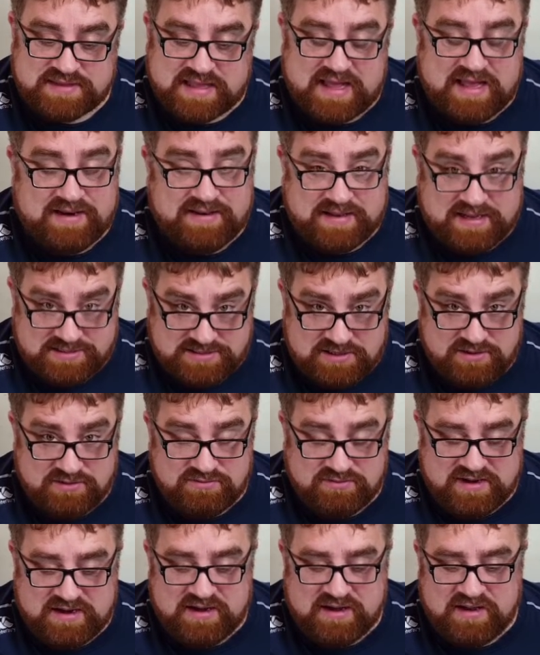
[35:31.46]
And that's how
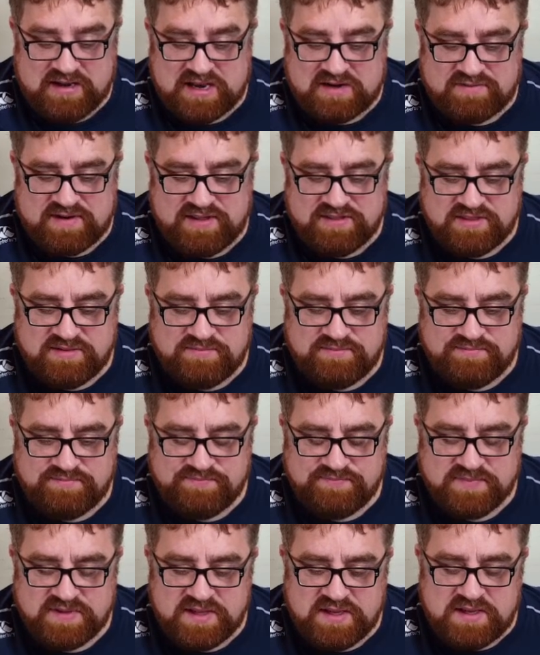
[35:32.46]
highly I rate them.
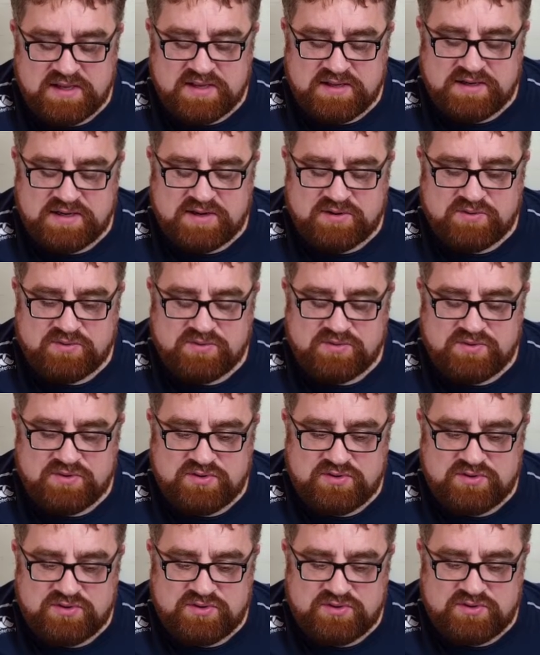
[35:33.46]
Now,
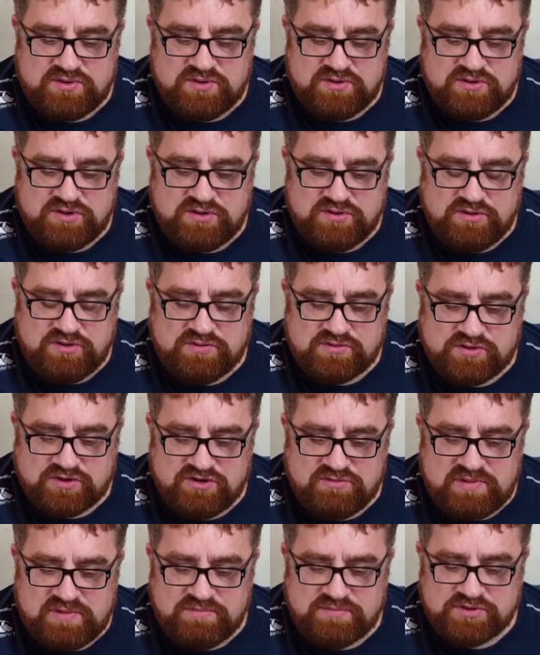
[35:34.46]
you've got to
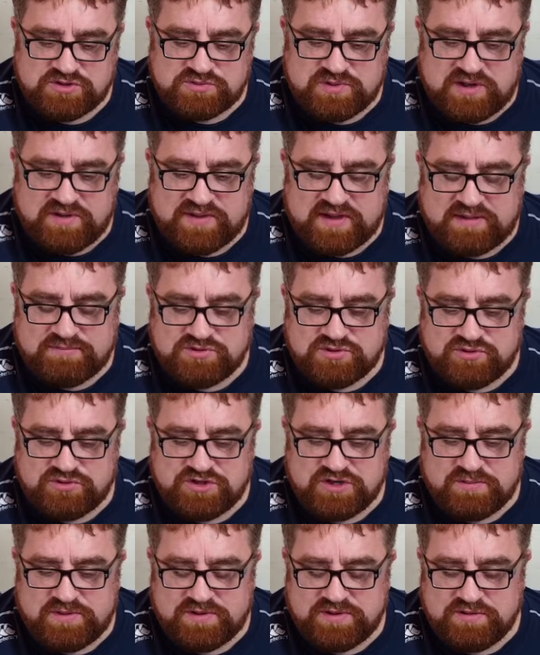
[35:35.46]
remember as well that I'm
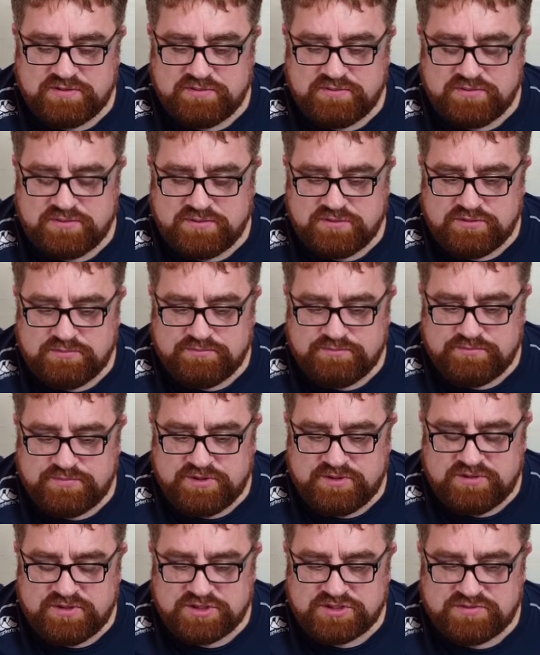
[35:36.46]
talking about
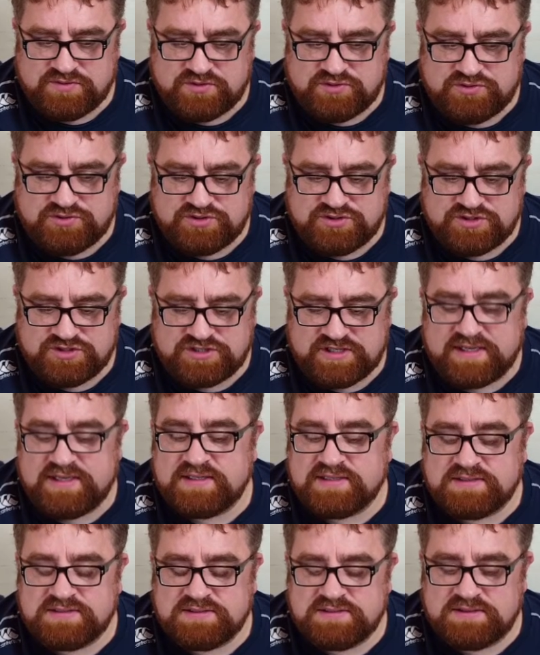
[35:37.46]
units of
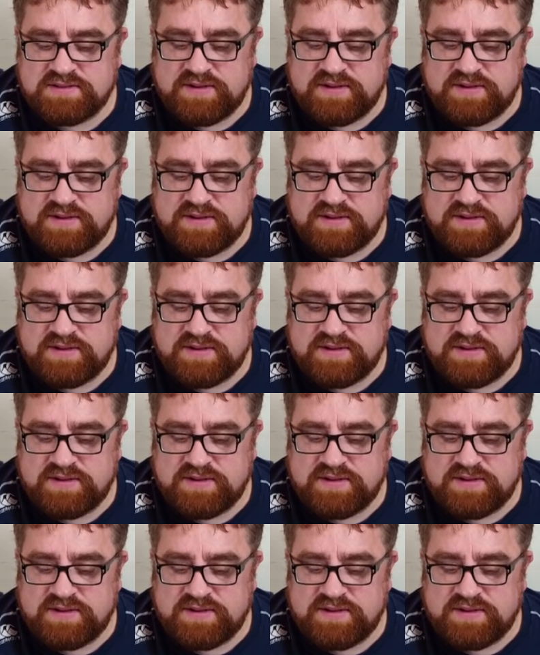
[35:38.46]
106.